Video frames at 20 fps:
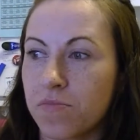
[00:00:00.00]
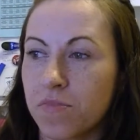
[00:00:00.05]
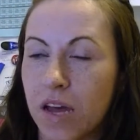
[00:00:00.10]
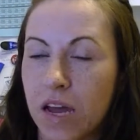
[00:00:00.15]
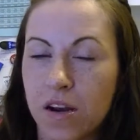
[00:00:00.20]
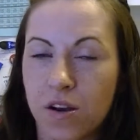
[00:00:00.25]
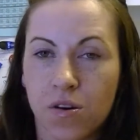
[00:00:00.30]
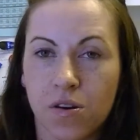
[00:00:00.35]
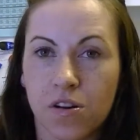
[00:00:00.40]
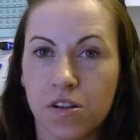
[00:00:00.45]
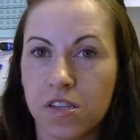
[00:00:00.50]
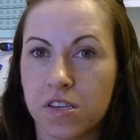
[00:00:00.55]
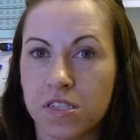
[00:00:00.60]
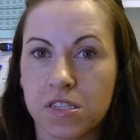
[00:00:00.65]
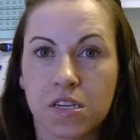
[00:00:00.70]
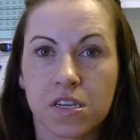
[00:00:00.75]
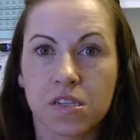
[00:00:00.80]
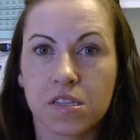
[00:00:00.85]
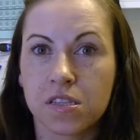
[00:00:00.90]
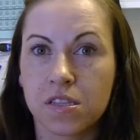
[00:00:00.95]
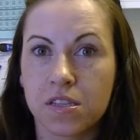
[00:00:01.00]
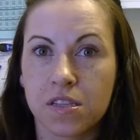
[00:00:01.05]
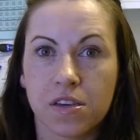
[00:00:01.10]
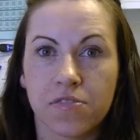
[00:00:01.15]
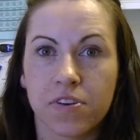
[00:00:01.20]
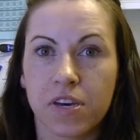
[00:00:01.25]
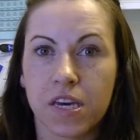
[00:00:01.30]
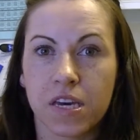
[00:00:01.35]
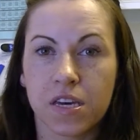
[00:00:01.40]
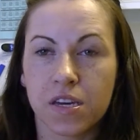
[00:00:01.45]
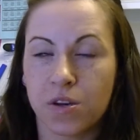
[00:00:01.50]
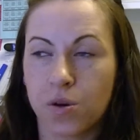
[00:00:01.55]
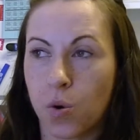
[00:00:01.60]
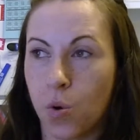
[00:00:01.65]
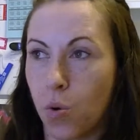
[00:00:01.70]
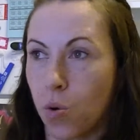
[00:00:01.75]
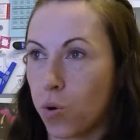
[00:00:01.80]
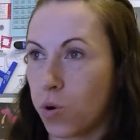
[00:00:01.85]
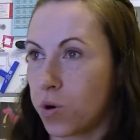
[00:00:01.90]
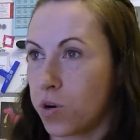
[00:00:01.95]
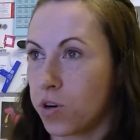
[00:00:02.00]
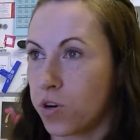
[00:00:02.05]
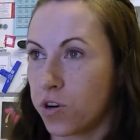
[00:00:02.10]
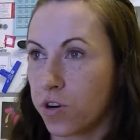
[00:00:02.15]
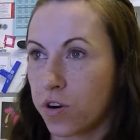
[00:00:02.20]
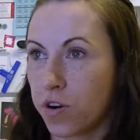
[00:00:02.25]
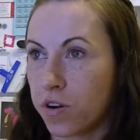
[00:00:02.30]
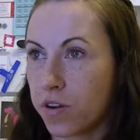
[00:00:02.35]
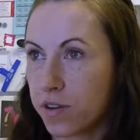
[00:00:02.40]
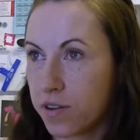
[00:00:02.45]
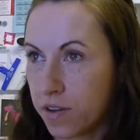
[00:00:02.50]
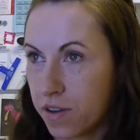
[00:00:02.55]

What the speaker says: holistic living, or